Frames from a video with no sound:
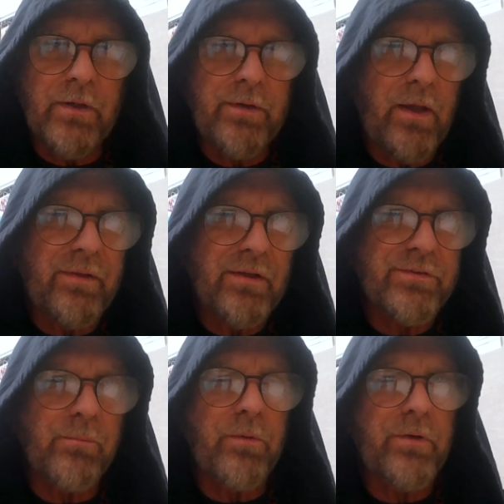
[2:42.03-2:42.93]
I think
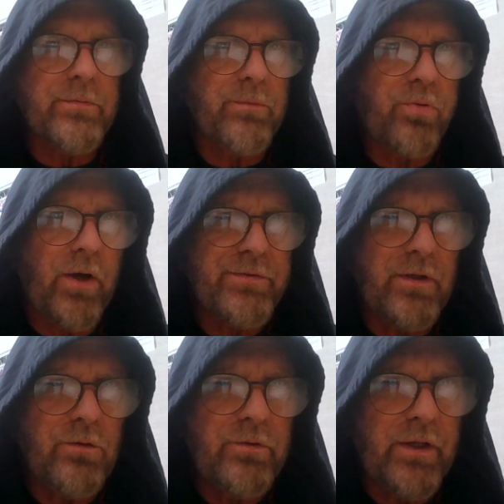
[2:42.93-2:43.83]
some of you, I'm surprised that
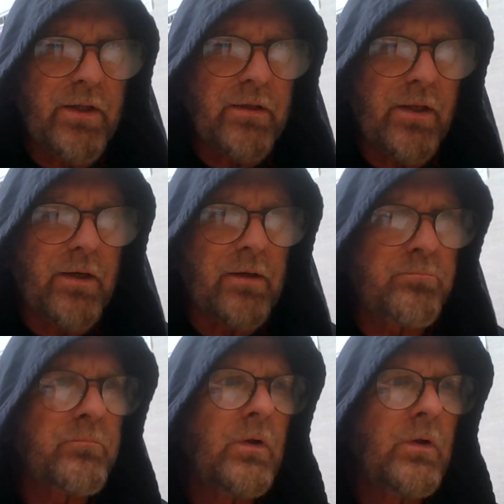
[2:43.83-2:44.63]
you didn't, and I'm